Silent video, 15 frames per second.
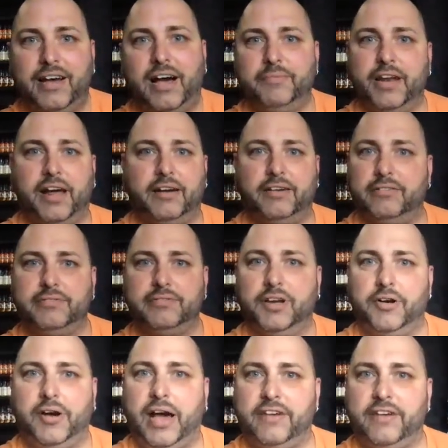I mean, I don't
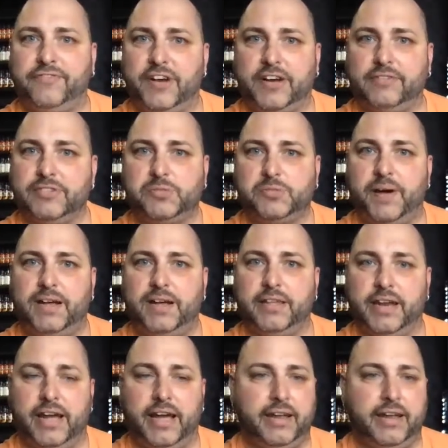know how to fucking respond to
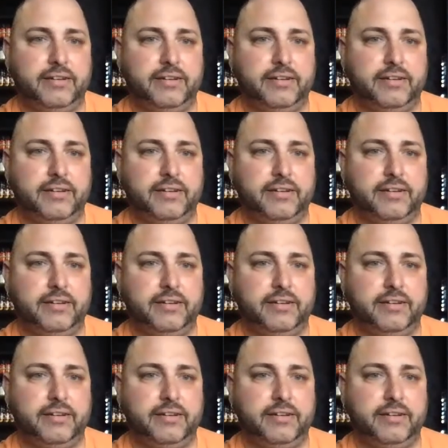that.